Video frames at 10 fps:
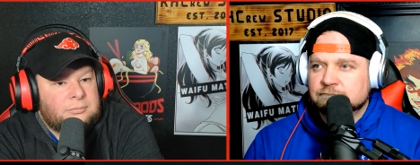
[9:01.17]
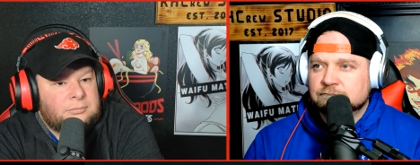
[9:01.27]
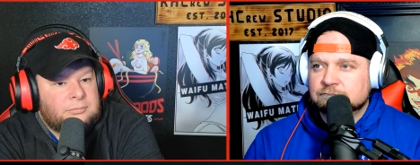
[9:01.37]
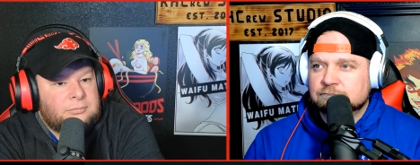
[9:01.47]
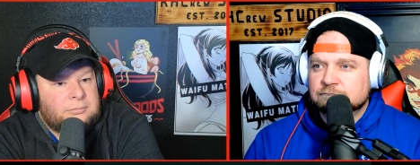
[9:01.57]

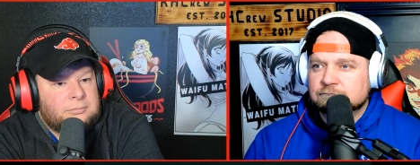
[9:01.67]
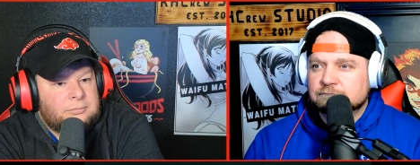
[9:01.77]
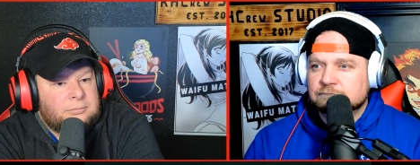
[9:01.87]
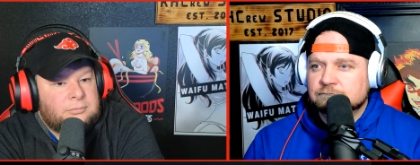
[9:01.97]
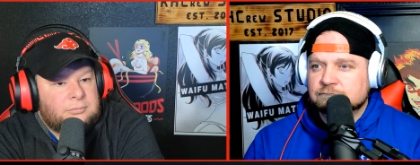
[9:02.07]

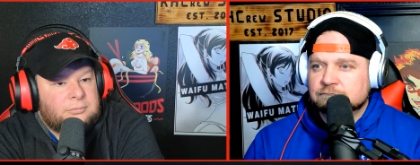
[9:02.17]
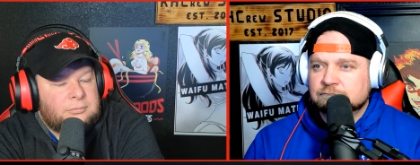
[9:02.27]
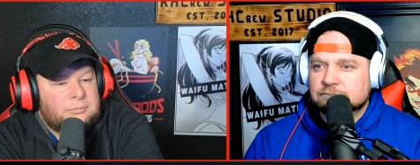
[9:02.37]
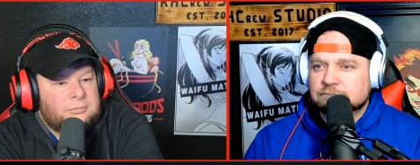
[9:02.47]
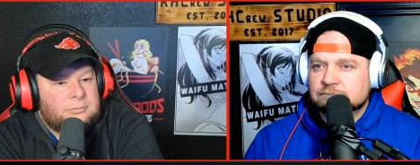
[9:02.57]

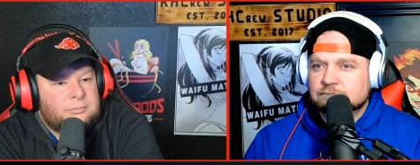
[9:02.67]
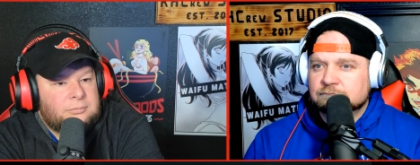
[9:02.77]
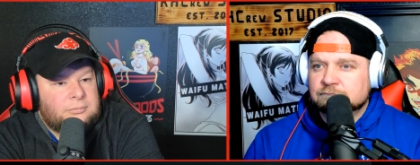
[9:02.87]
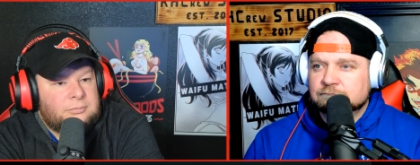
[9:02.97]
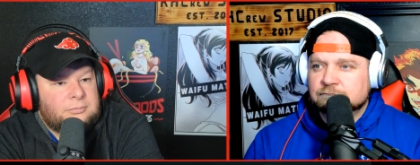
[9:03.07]

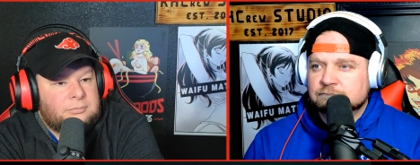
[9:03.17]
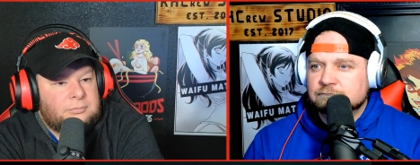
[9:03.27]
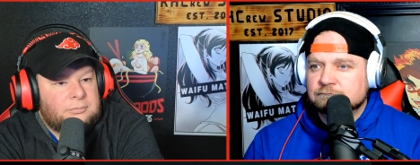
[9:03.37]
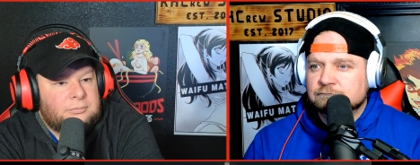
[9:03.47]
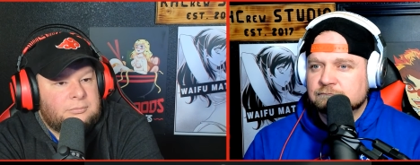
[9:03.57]

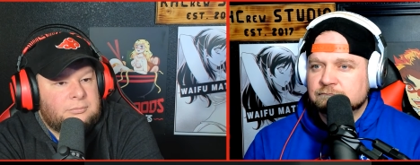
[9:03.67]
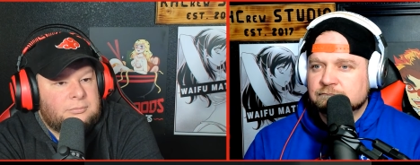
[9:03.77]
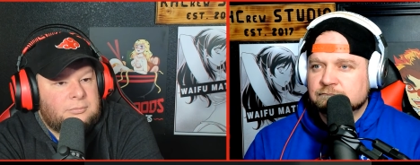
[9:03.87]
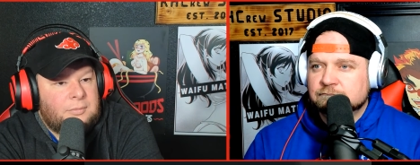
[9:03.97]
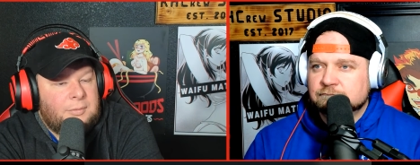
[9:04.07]

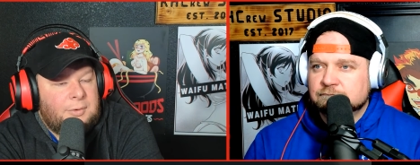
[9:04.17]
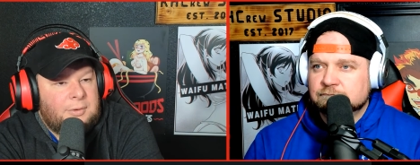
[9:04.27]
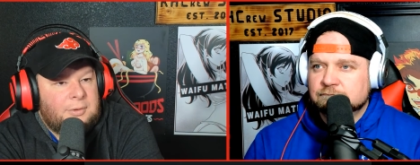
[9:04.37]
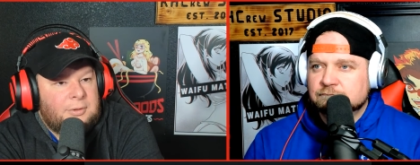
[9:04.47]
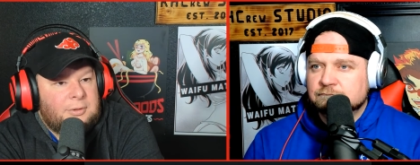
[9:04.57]

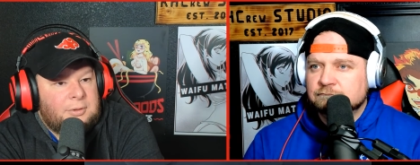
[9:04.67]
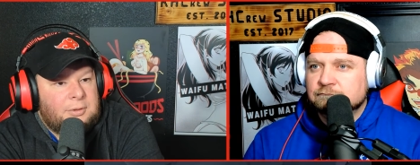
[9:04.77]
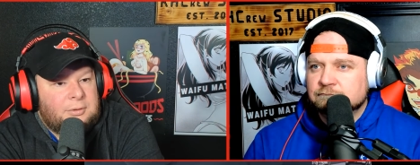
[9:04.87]
(no one is talking)